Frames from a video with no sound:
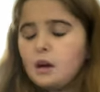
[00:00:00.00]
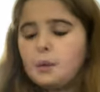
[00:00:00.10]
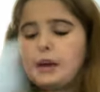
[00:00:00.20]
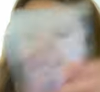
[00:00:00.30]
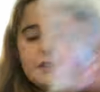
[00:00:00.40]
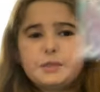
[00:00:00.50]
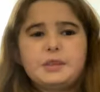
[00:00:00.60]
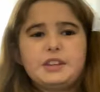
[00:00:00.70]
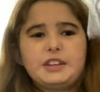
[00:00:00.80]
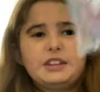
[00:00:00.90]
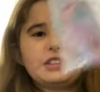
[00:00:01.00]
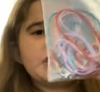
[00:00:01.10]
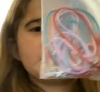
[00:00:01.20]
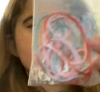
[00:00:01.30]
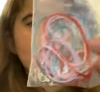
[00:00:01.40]
we have some of these
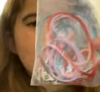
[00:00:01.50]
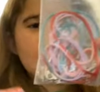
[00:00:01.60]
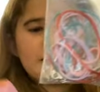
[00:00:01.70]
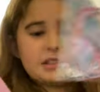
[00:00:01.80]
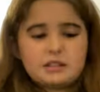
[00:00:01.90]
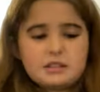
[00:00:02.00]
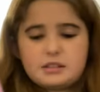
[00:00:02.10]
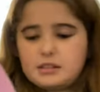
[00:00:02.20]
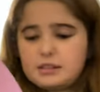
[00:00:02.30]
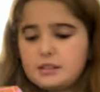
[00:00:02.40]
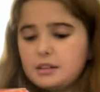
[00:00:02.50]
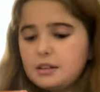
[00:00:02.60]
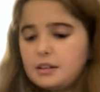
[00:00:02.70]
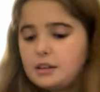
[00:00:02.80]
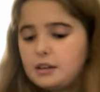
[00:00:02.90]
strings.
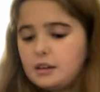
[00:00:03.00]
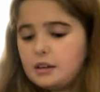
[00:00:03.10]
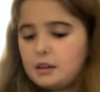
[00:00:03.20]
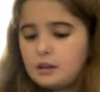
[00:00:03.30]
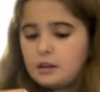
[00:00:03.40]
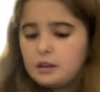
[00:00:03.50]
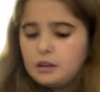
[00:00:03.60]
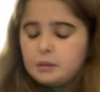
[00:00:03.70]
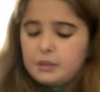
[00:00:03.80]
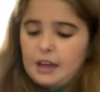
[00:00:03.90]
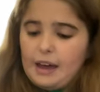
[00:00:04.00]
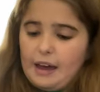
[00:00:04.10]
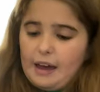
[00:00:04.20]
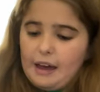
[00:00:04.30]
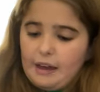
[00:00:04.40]
We
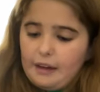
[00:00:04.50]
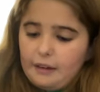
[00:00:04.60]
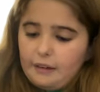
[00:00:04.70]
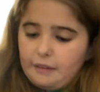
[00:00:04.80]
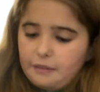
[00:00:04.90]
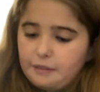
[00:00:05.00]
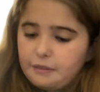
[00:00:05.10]
have